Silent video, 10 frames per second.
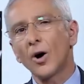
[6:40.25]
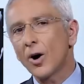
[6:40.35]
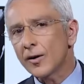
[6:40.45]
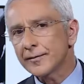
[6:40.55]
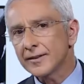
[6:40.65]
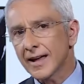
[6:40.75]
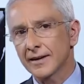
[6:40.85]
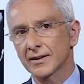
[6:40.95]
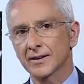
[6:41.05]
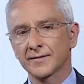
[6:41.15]
often
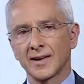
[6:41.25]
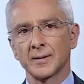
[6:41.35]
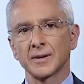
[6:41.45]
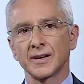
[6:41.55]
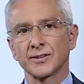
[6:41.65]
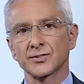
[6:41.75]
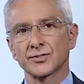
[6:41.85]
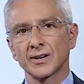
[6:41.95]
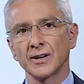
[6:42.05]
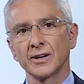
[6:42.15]
having a family
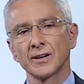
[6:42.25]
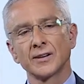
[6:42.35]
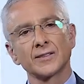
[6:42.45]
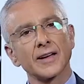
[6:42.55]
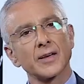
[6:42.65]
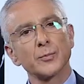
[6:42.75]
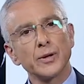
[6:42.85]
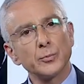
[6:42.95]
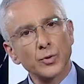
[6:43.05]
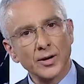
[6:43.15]
history. They can
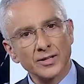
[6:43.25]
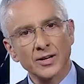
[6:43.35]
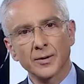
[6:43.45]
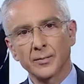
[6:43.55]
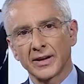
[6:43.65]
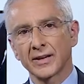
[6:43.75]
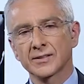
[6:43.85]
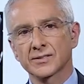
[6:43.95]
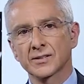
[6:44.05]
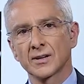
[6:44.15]
be
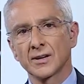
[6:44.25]
pre-diabetics.